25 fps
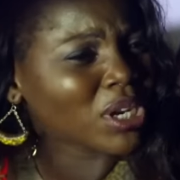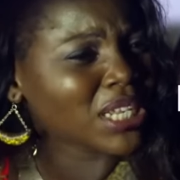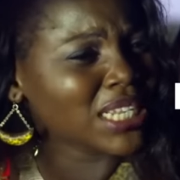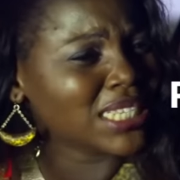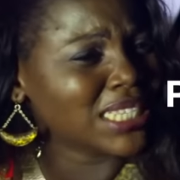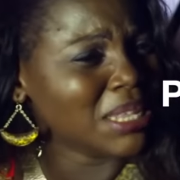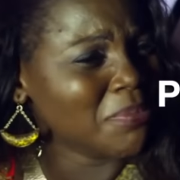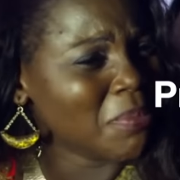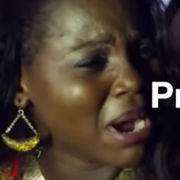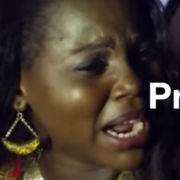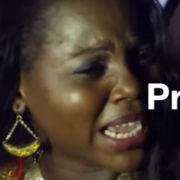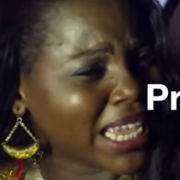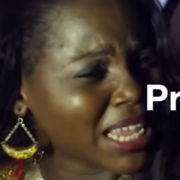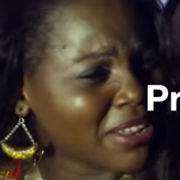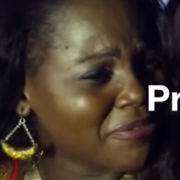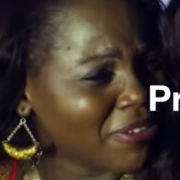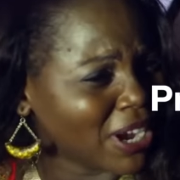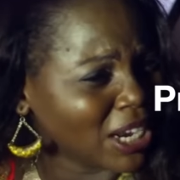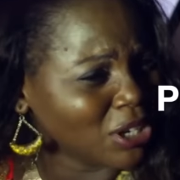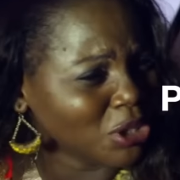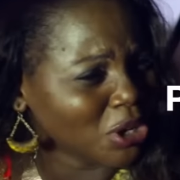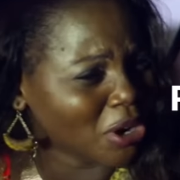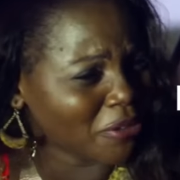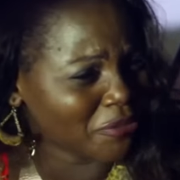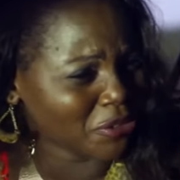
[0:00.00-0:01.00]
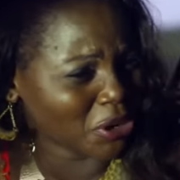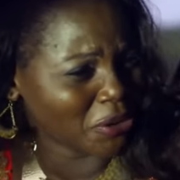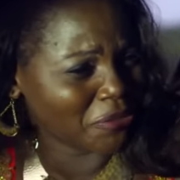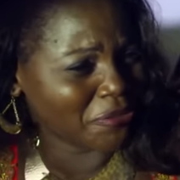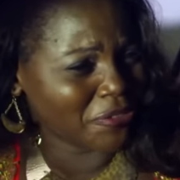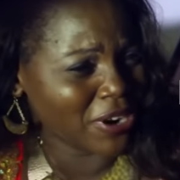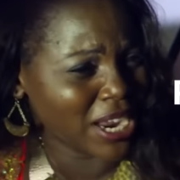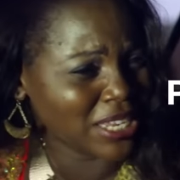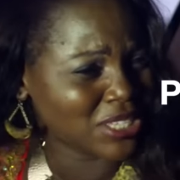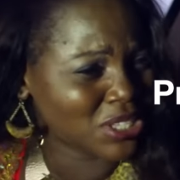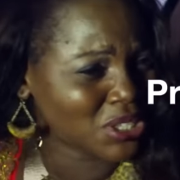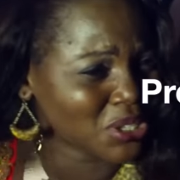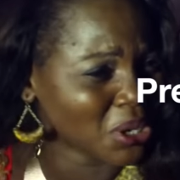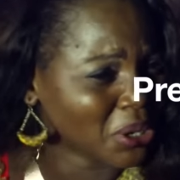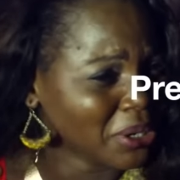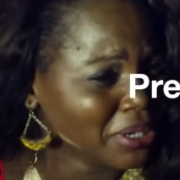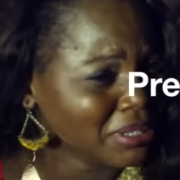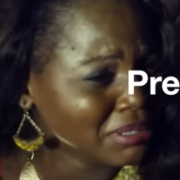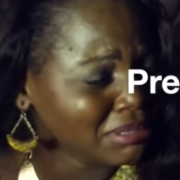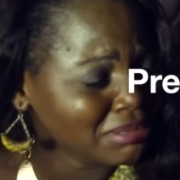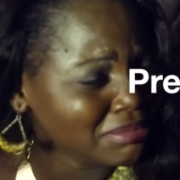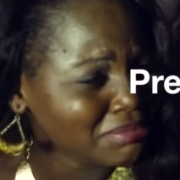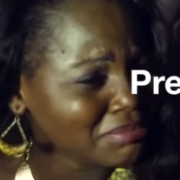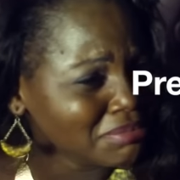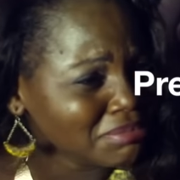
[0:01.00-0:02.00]
What is the market value of your first son?
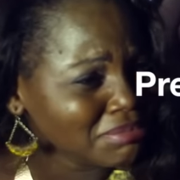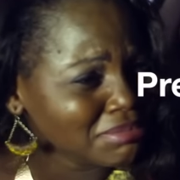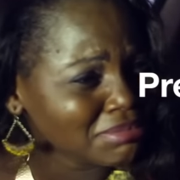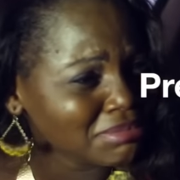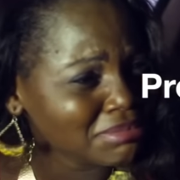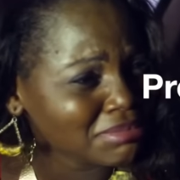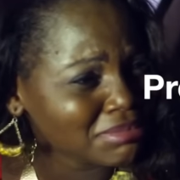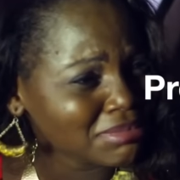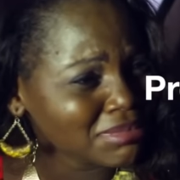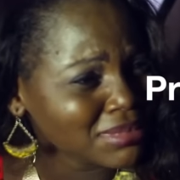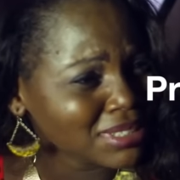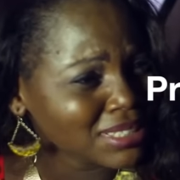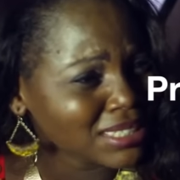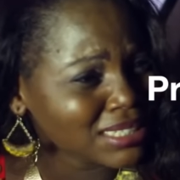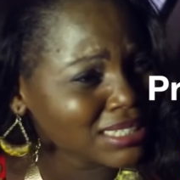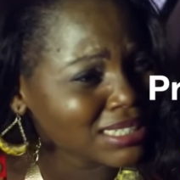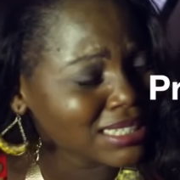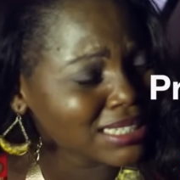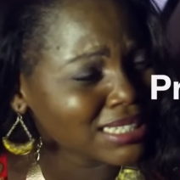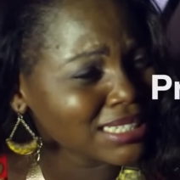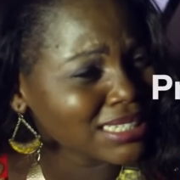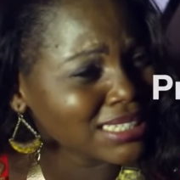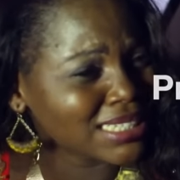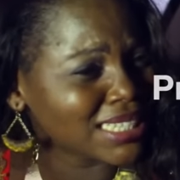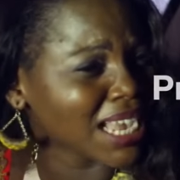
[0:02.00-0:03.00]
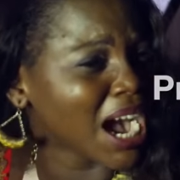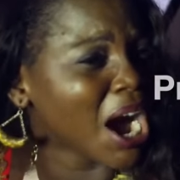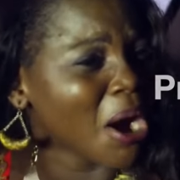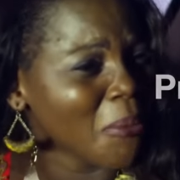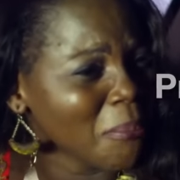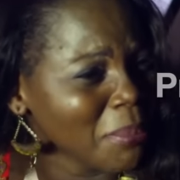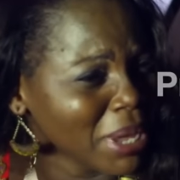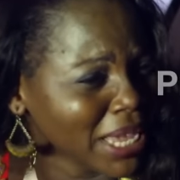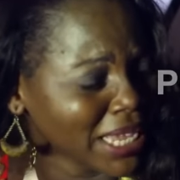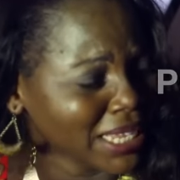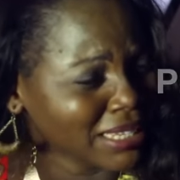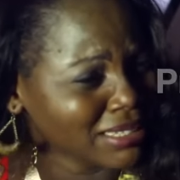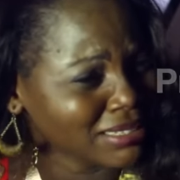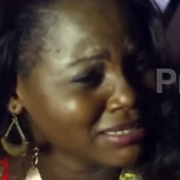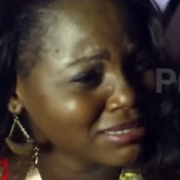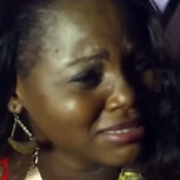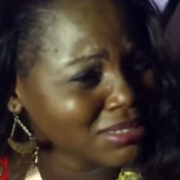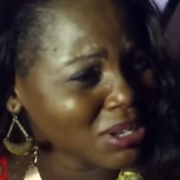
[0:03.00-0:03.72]
Tell me.